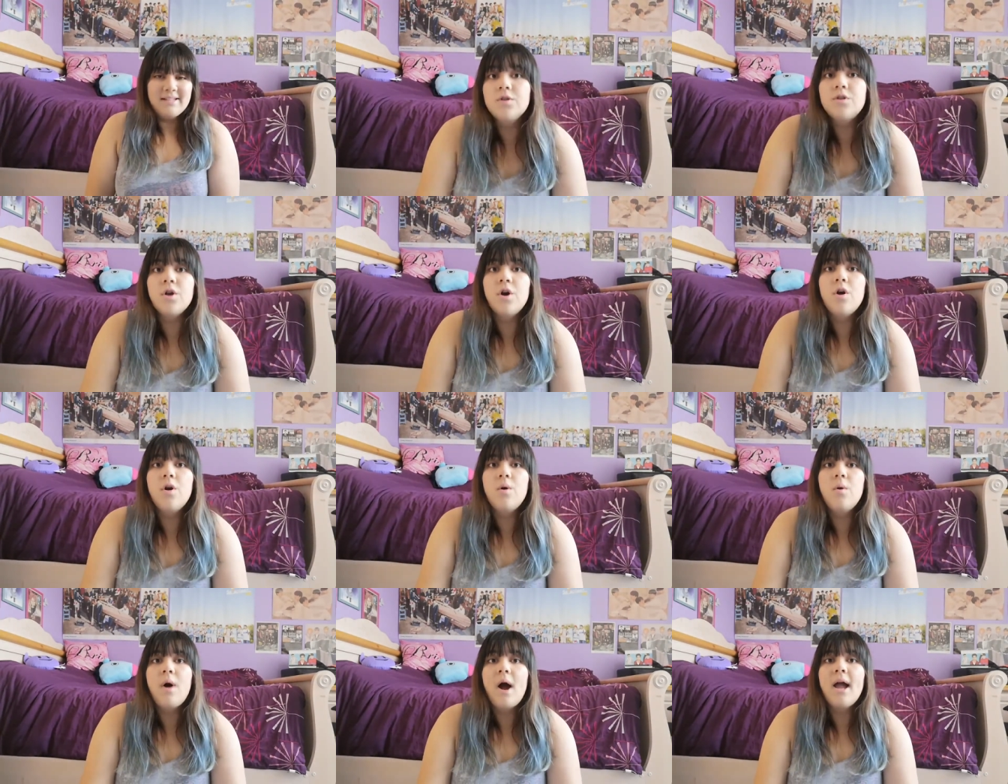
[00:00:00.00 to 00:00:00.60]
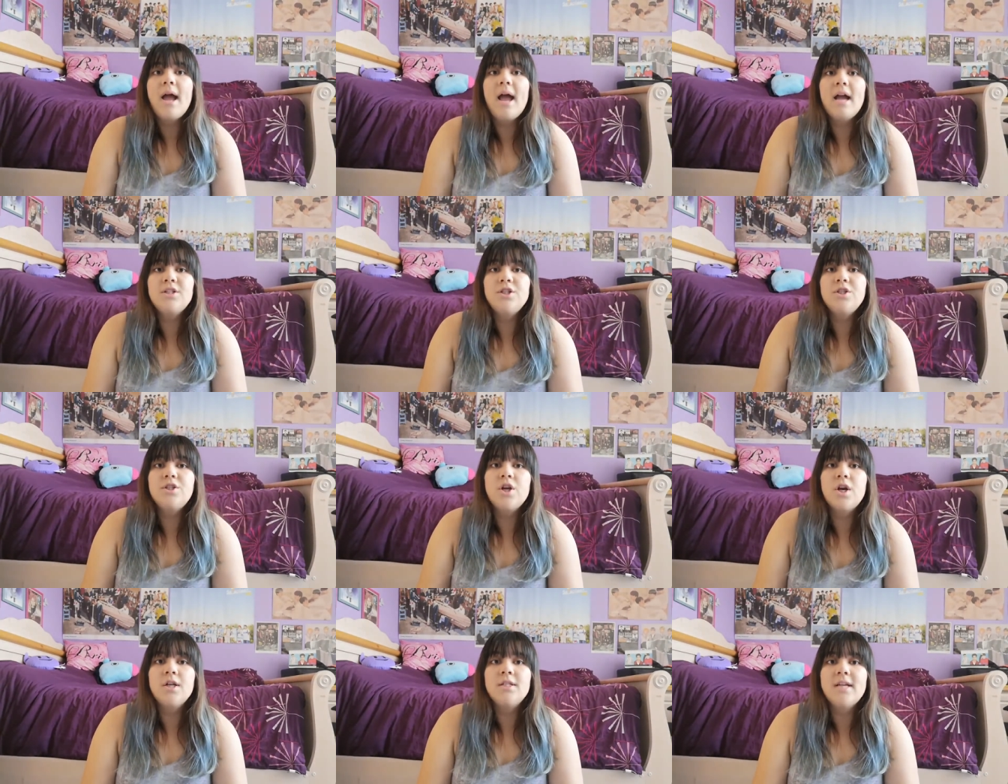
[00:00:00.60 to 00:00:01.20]
So I actually
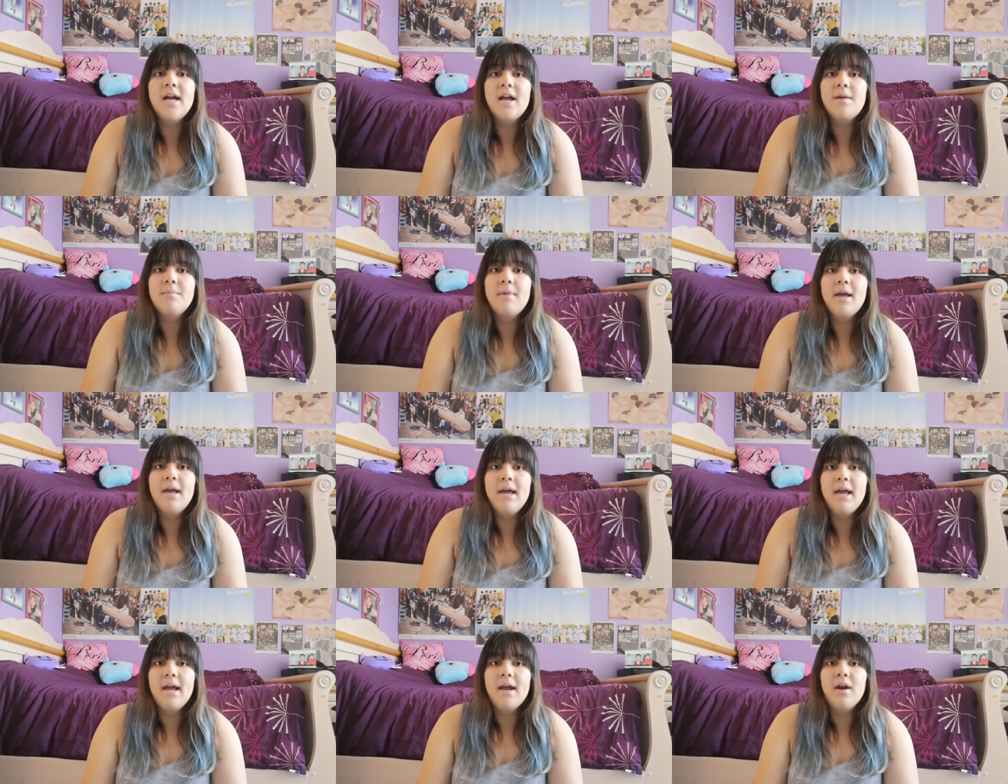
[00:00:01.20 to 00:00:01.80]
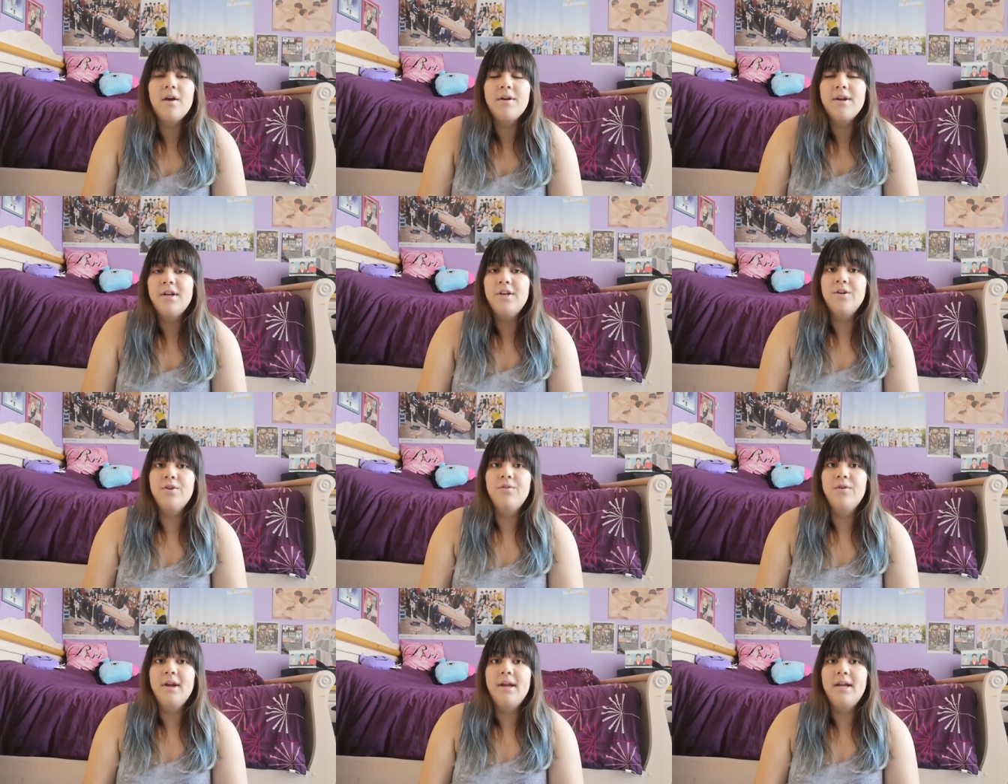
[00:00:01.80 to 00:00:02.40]
started dyeing my hair in
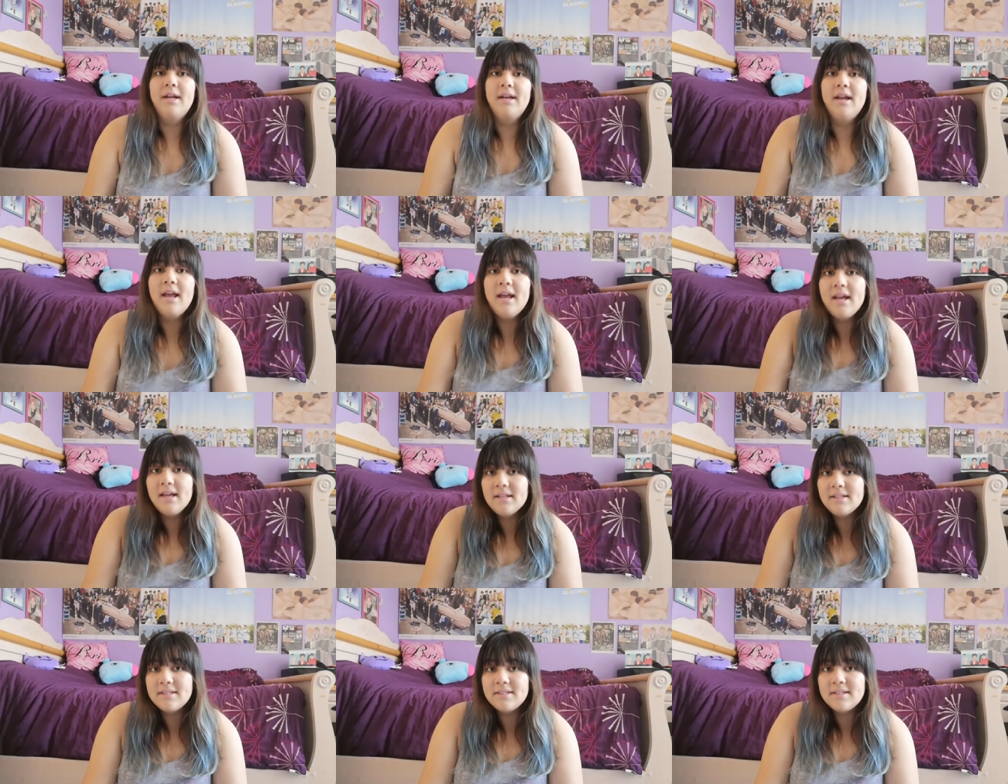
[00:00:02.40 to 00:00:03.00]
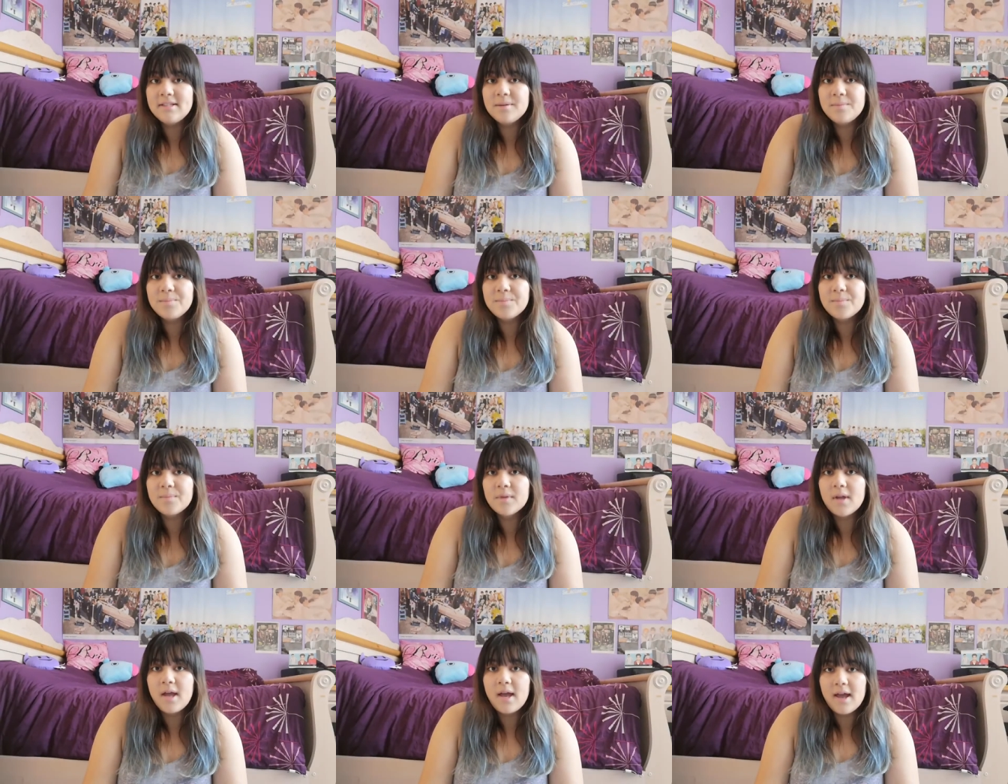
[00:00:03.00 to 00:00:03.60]
grade eight,
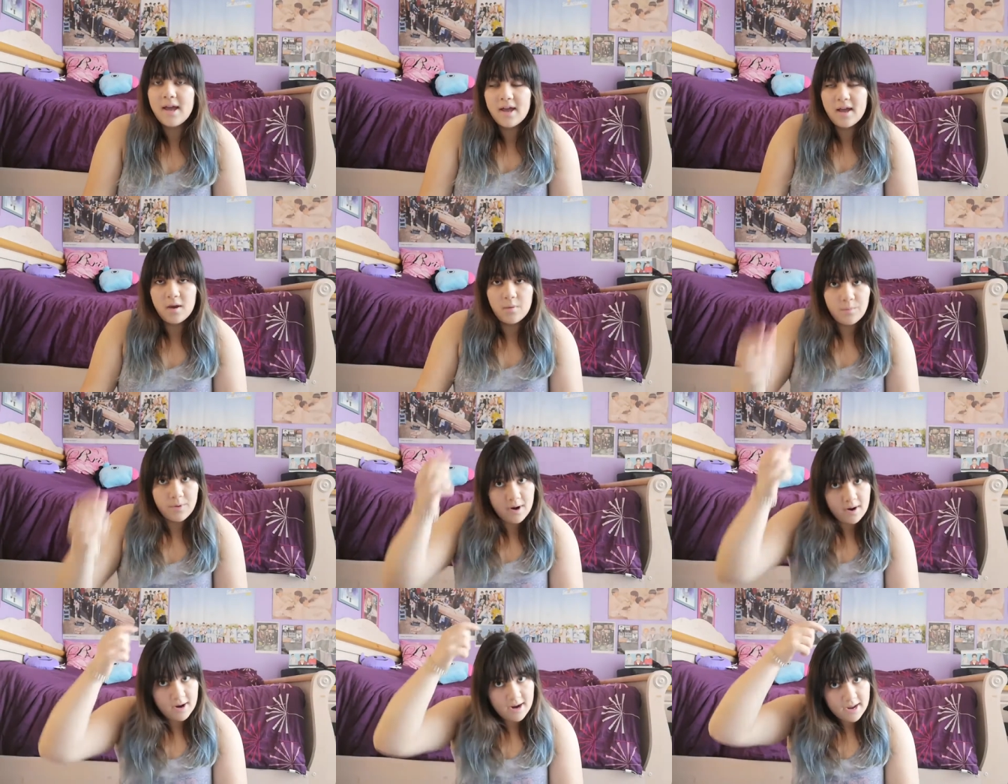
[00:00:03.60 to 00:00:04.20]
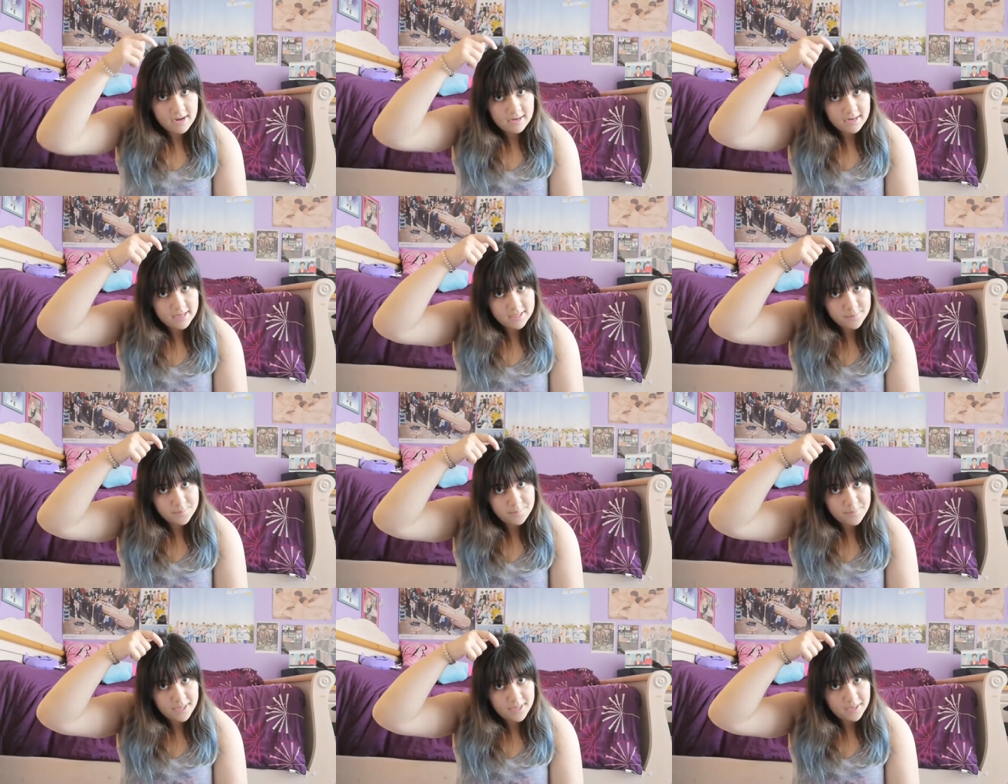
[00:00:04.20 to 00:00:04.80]
uh, where I had a
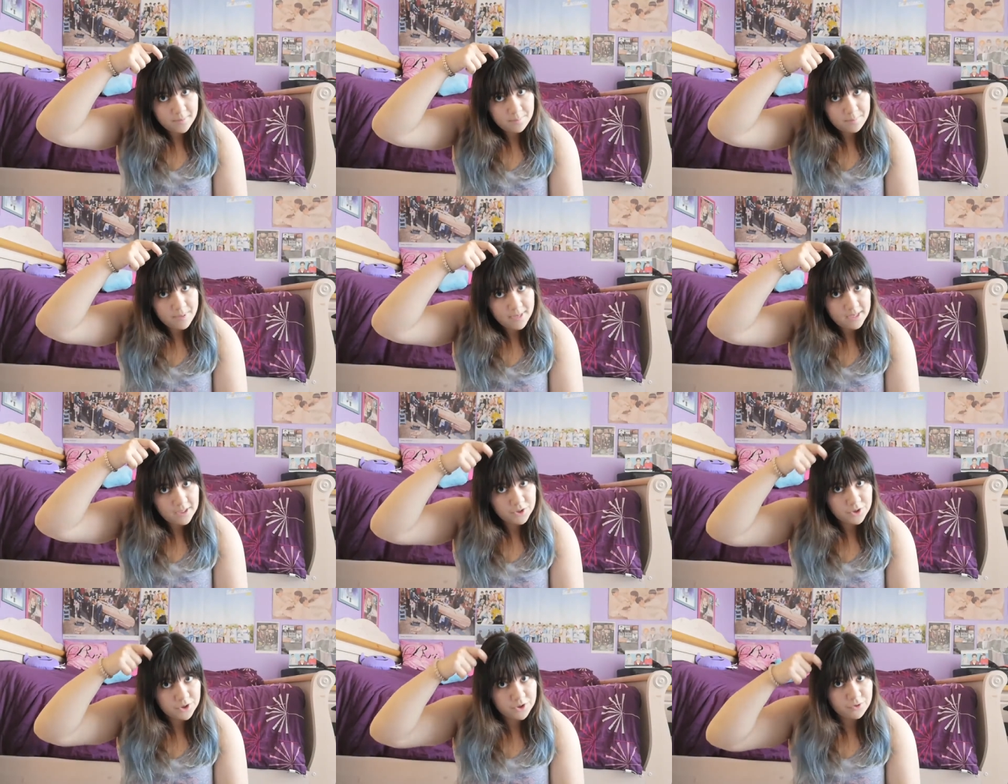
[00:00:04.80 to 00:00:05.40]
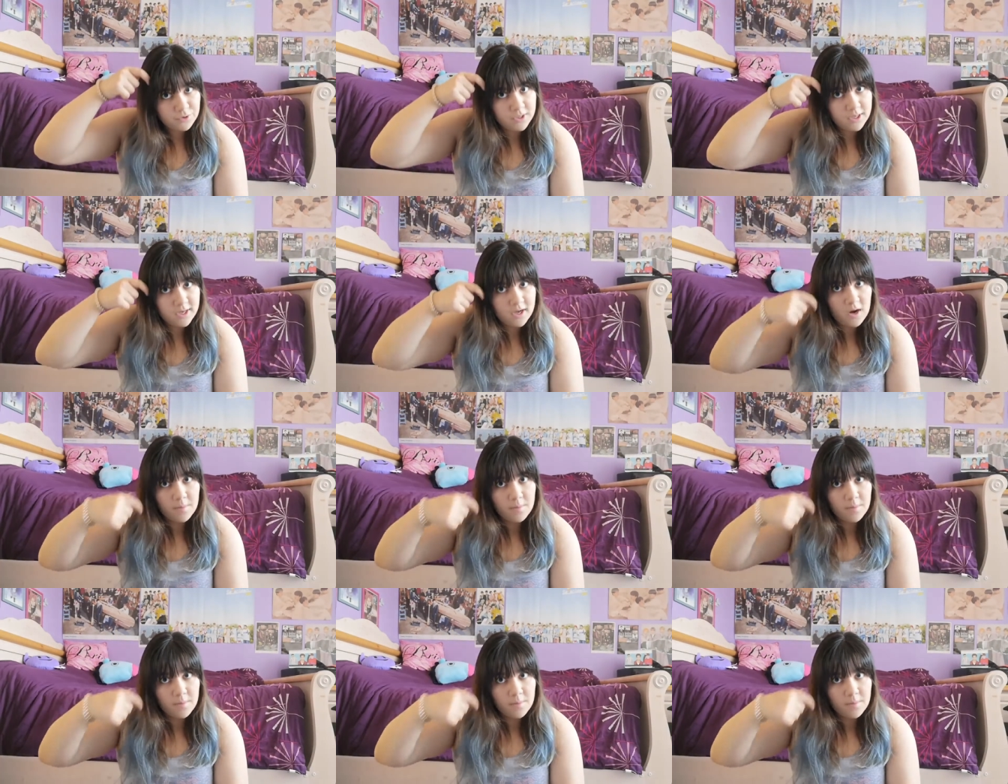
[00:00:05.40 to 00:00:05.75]
nice big pink streak.